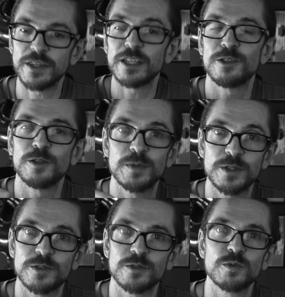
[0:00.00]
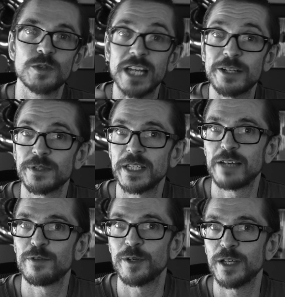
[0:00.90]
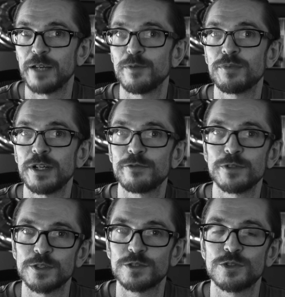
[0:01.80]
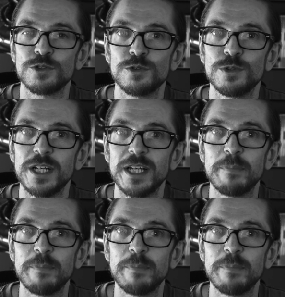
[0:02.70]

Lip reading: think humans would naturally have a preference to